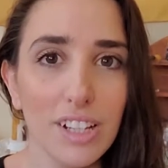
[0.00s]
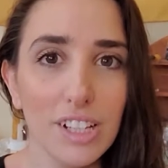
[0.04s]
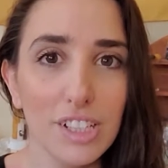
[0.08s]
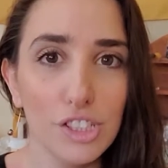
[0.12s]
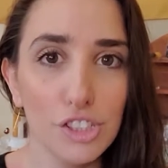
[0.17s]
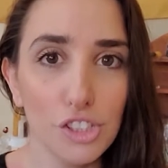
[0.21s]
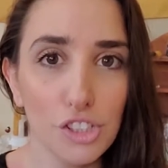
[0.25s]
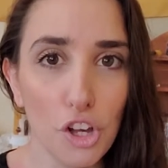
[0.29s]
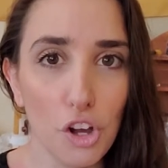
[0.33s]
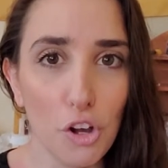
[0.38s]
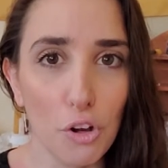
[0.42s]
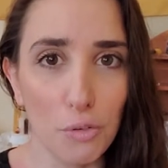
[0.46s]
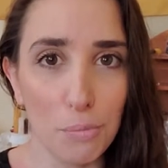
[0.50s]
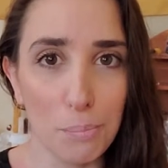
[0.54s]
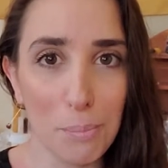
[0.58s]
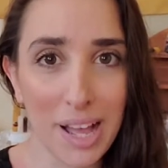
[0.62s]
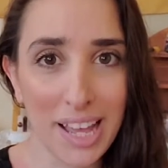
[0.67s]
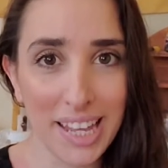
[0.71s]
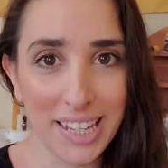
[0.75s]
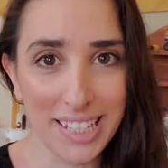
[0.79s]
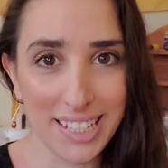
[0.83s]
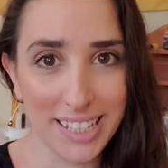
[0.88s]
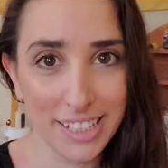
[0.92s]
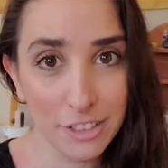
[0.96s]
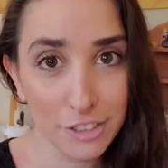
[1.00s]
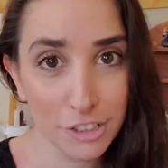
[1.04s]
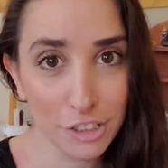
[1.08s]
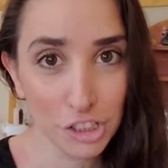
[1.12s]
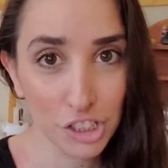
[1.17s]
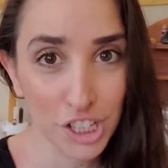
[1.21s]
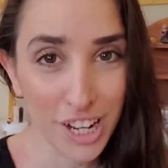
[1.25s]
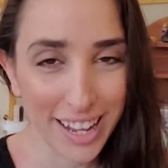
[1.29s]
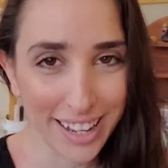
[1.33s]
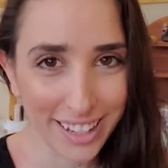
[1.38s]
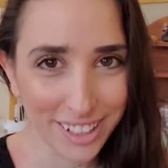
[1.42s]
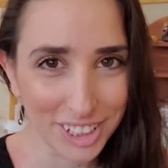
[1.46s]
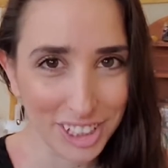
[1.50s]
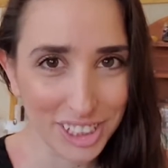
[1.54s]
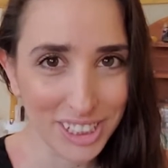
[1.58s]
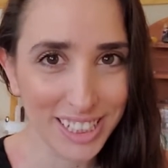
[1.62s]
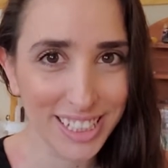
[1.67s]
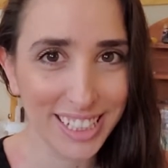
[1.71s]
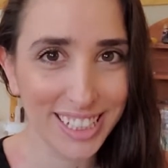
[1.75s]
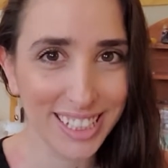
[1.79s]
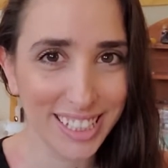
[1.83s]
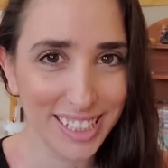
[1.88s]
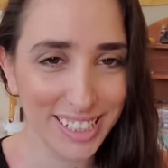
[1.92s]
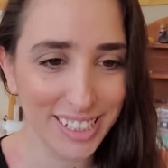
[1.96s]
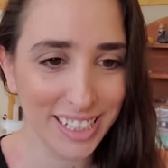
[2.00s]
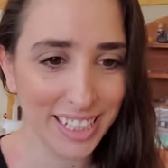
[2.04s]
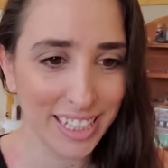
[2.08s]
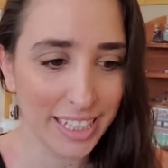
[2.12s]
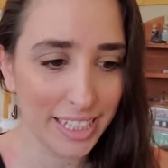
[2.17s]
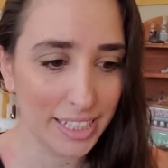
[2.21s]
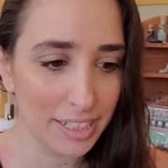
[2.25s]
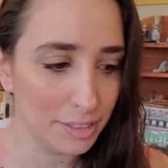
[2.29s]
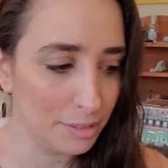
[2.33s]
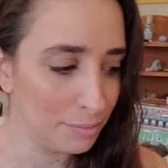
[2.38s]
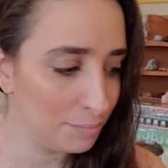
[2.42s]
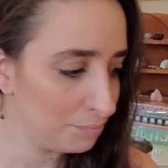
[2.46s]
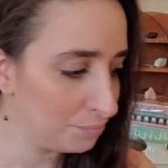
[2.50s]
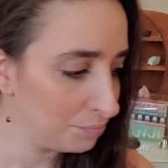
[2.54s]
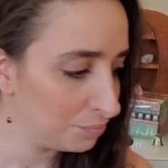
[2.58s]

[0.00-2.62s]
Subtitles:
So my inner child healing kit,